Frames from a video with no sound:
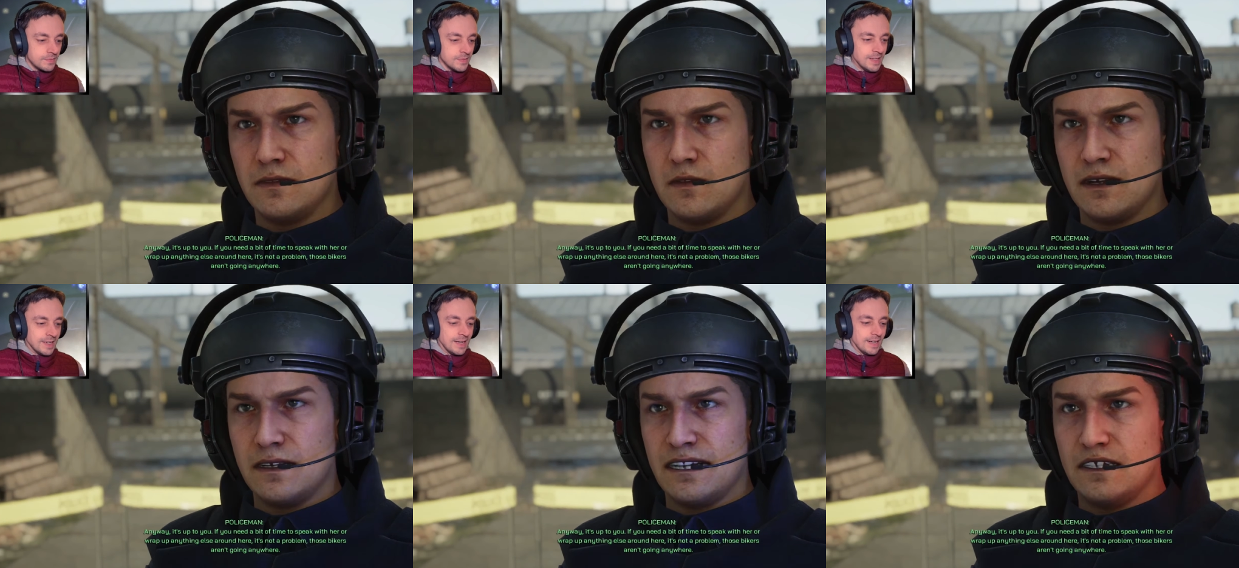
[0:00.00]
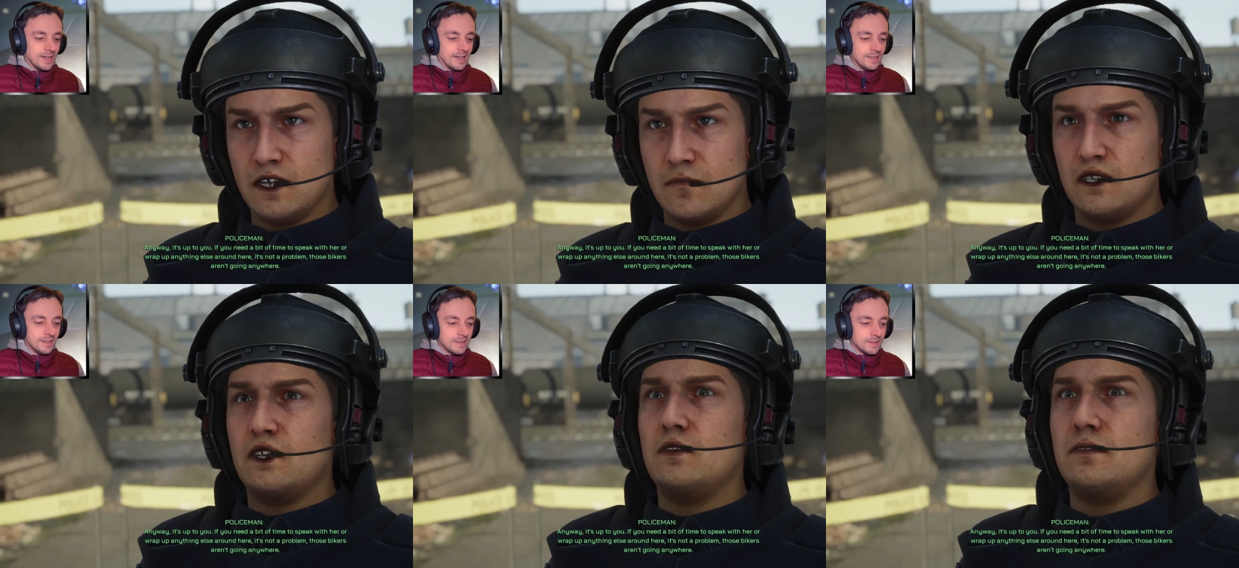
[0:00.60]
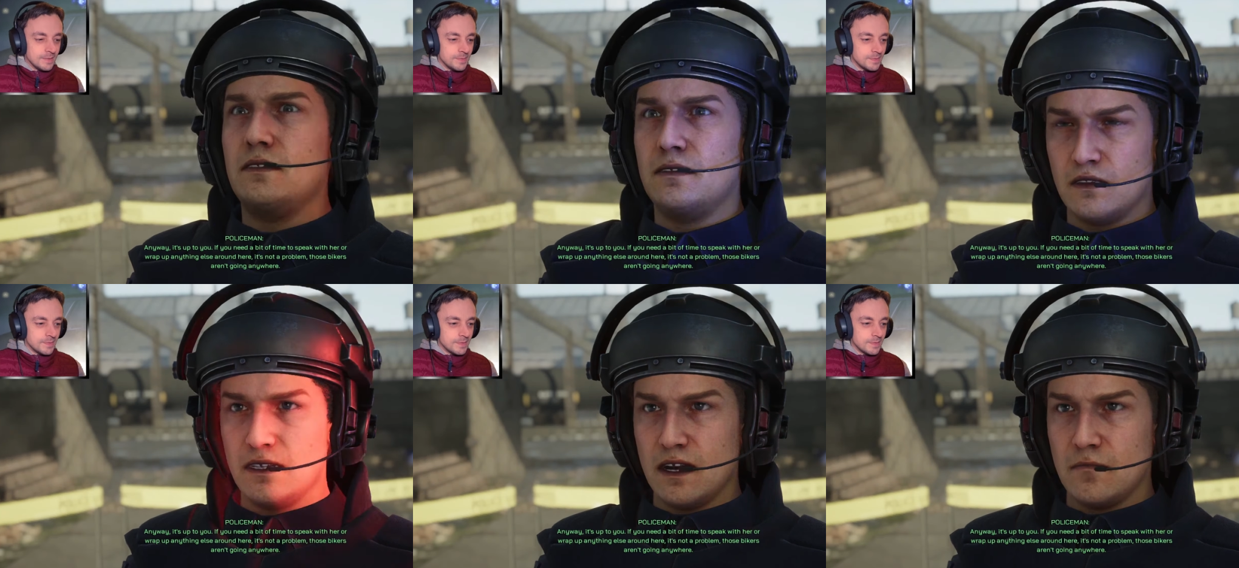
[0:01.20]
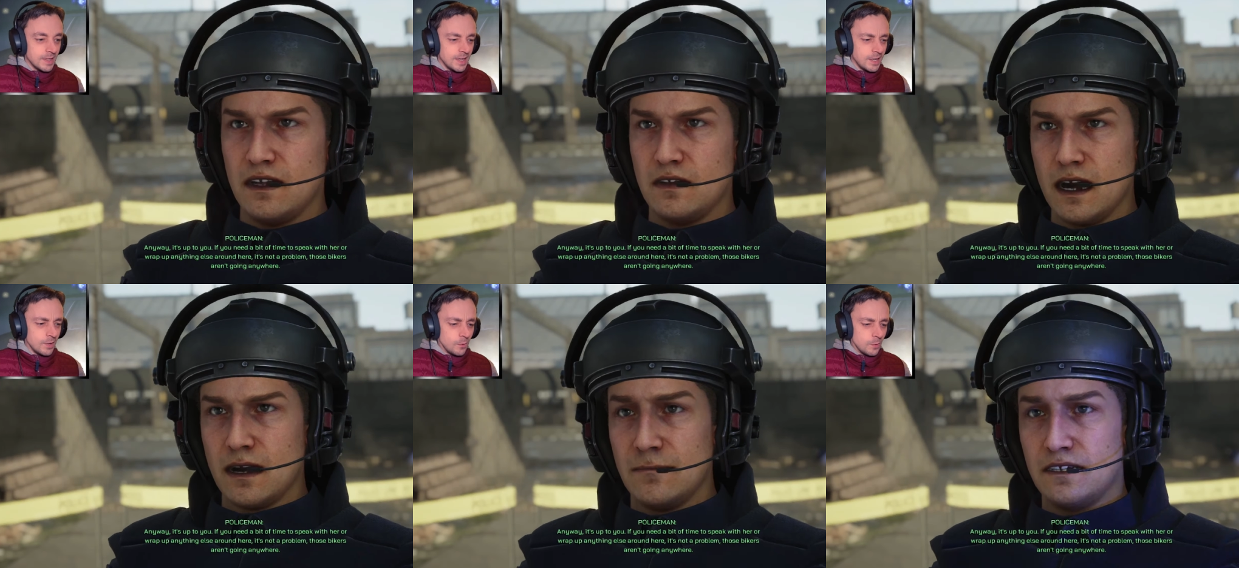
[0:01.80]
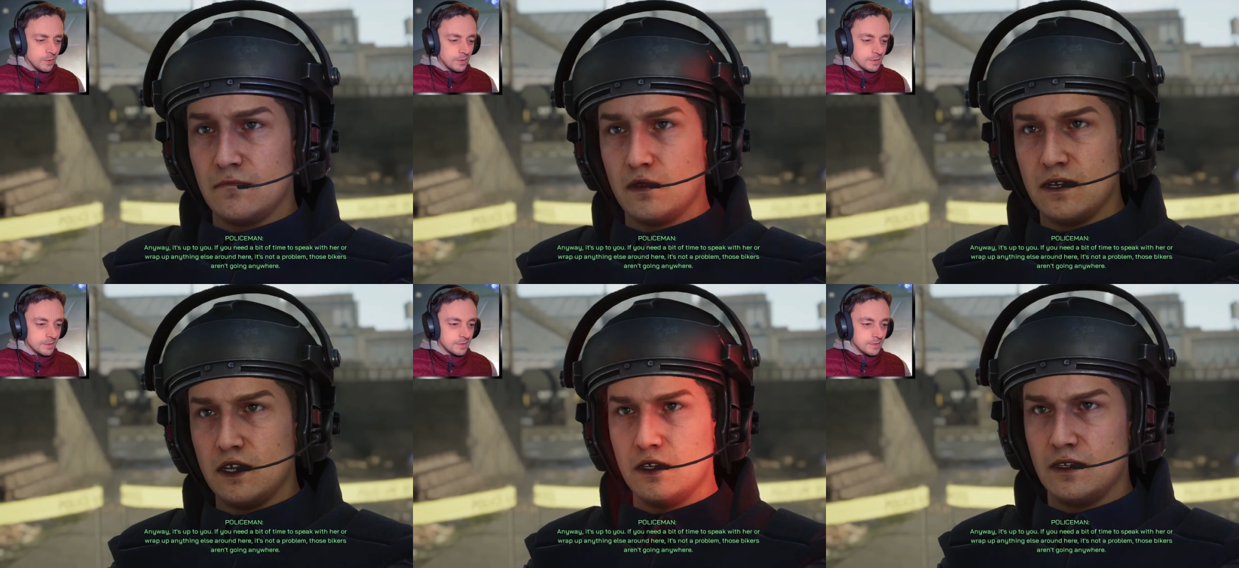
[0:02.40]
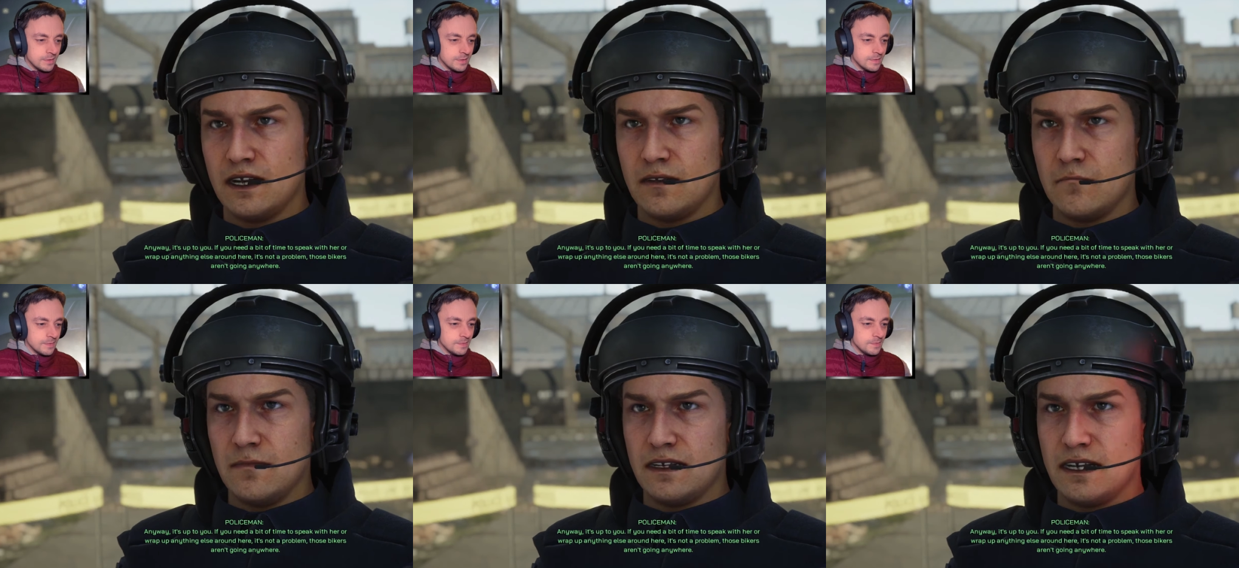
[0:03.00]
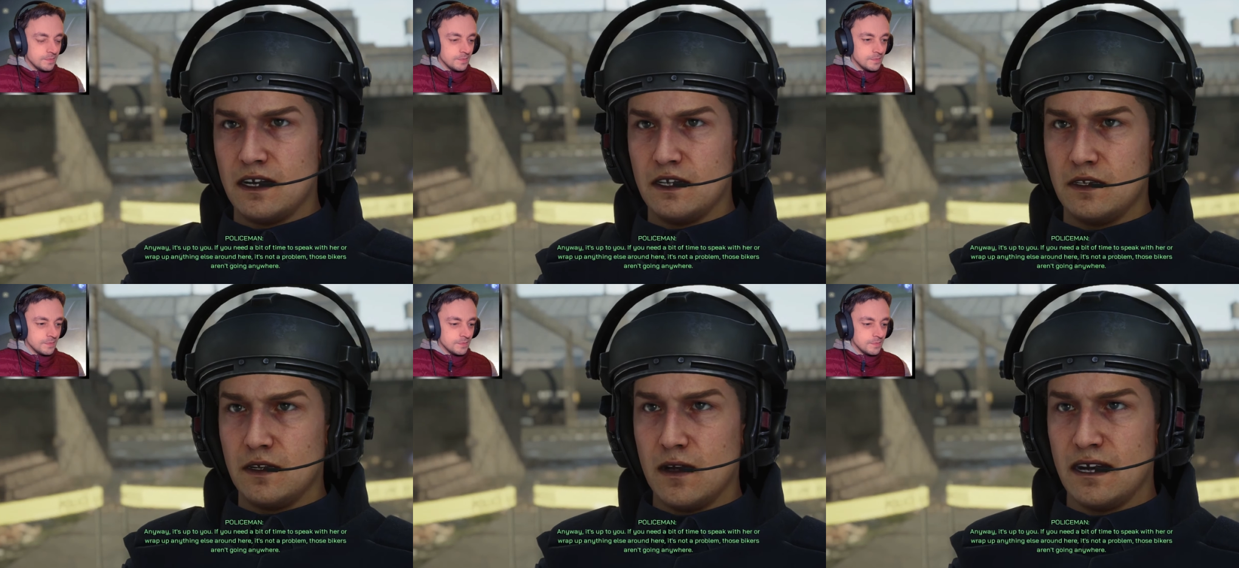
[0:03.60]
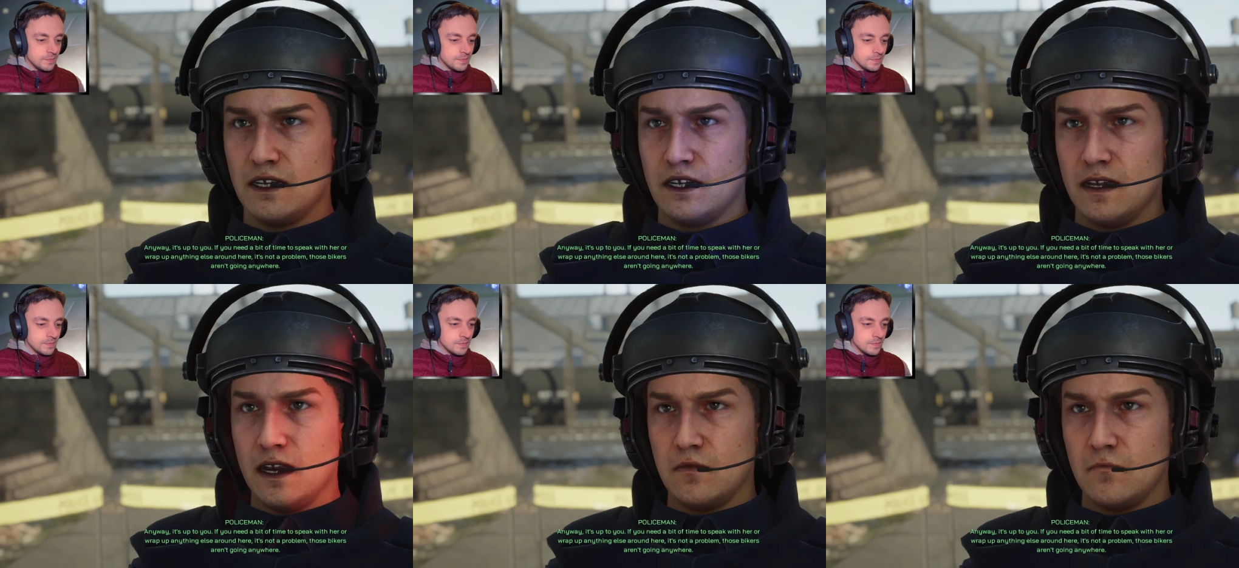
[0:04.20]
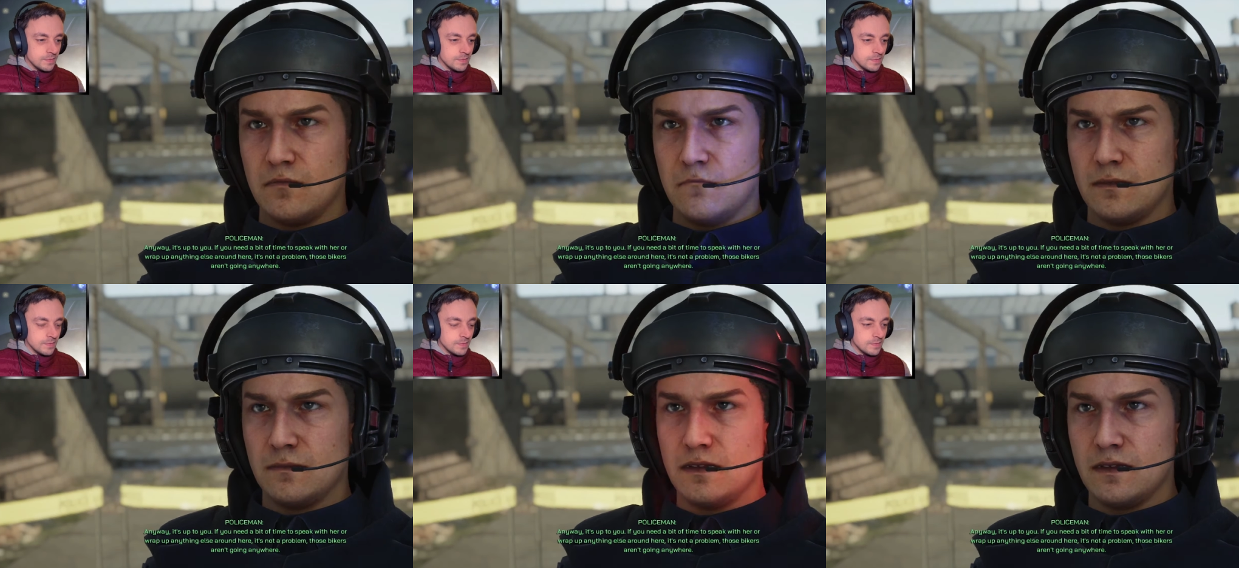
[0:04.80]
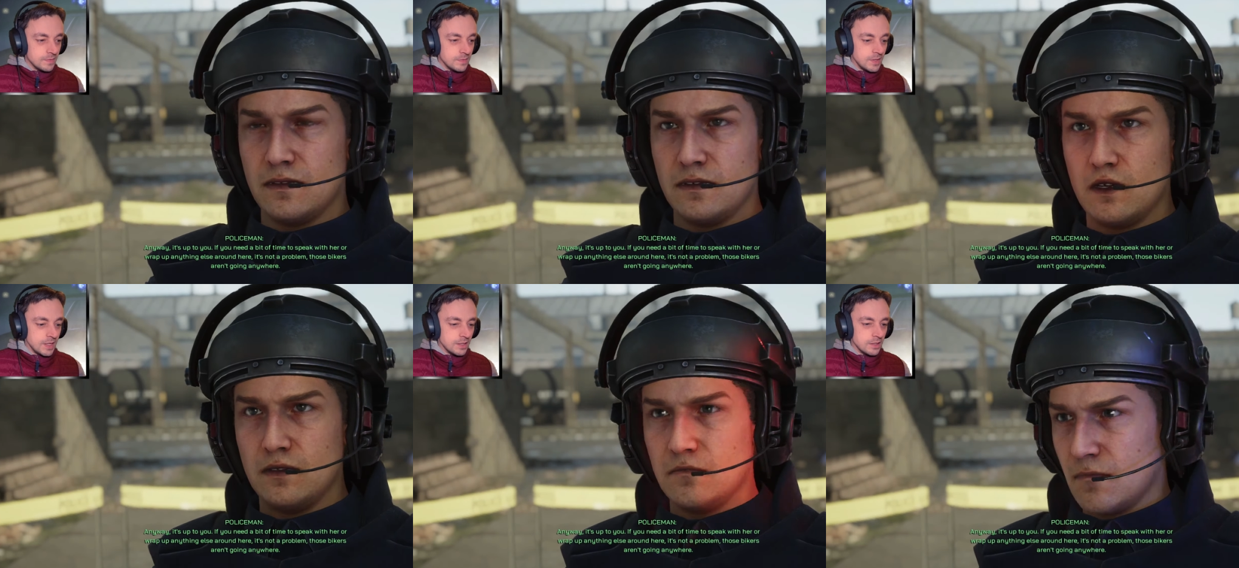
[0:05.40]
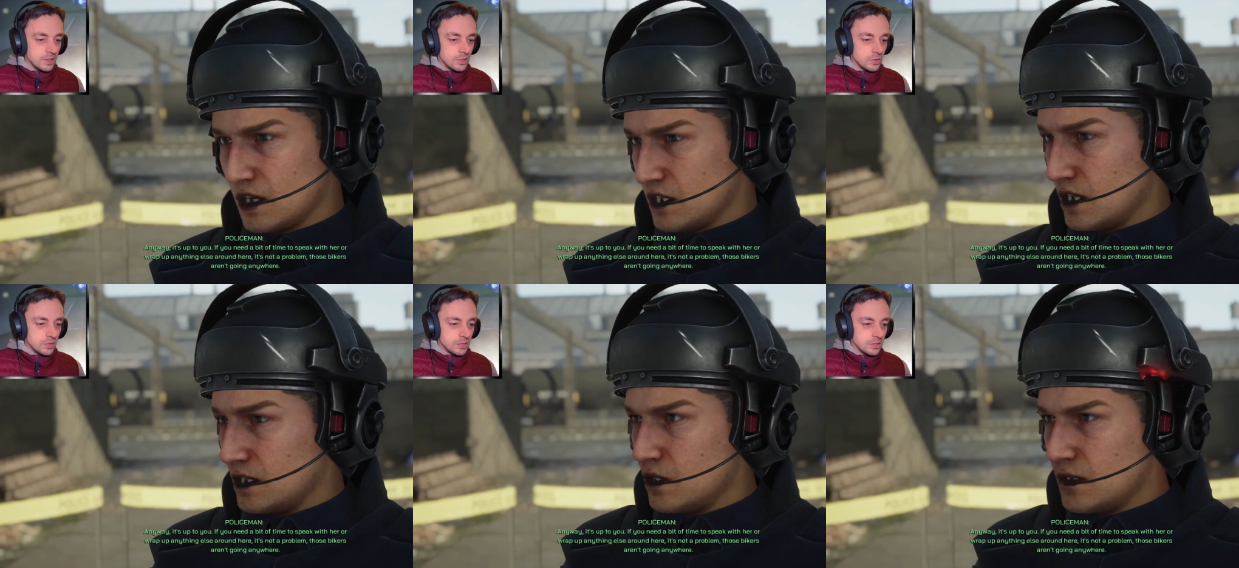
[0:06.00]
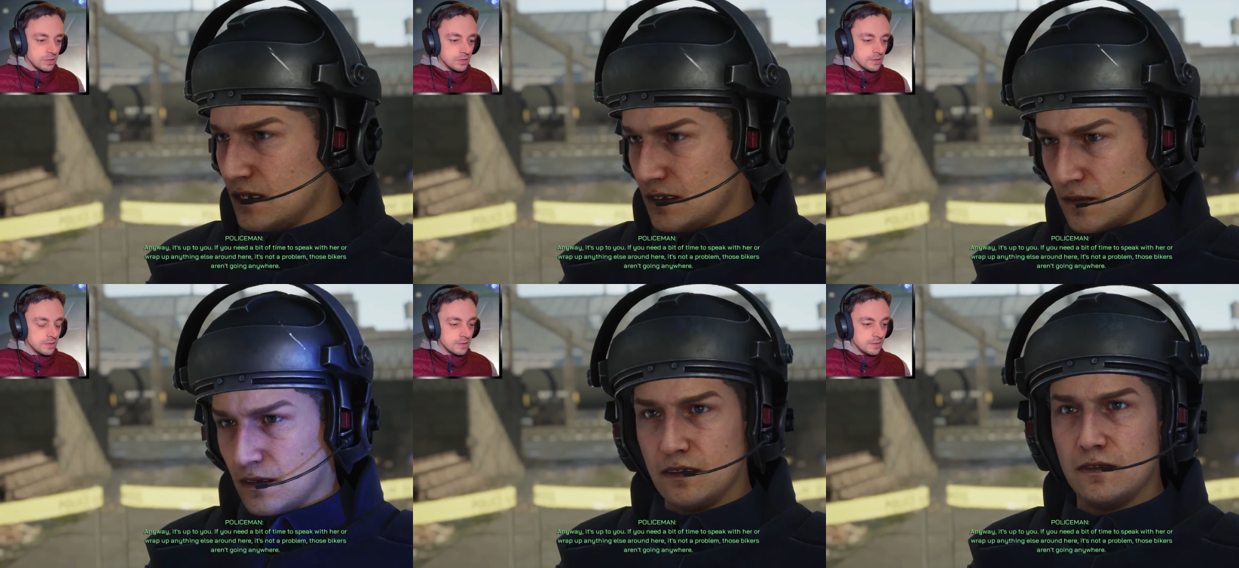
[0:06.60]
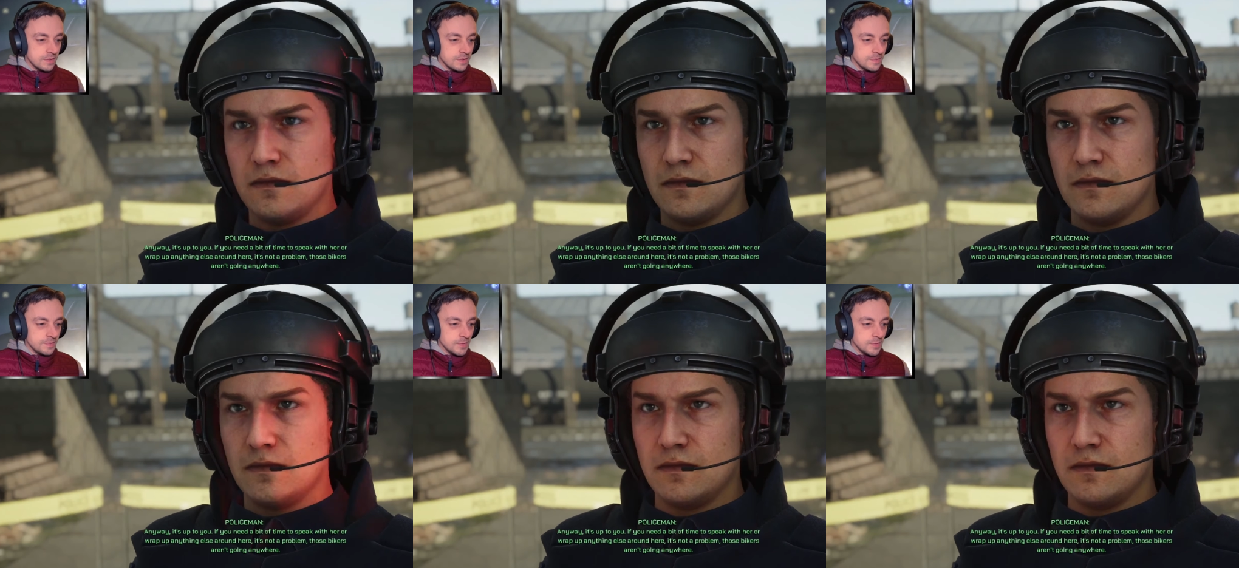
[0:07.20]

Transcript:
Speaker 1: Yeah. Anyway, it's up to you. If you need How? a bit of time to speak with her or wrap up anything else around here, it's not a problem. Yeah, I'm gonna go Those talk to her. aren't going anywhere.